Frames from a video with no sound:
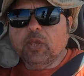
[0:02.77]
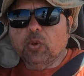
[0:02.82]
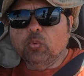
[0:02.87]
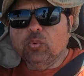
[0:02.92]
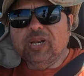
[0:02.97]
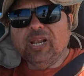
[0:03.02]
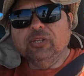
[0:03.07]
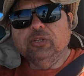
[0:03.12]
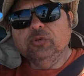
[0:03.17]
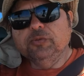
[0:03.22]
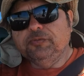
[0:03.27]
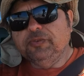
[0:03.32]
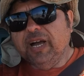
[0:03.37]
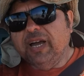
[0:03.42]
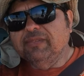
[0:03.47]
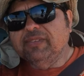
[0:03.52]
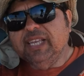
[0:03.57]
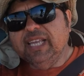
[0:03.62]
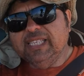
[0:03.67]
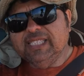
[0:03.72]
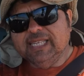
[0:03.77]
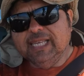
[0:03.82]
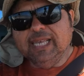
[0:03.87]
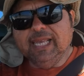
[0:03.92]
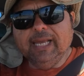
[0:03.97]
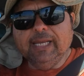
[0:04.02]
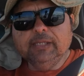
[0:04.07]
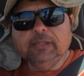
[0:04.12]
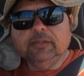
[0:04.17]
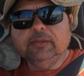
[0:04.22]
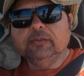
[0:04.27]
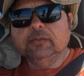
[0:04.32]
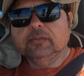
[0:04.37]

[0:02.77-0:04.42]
Would I do 5 days again?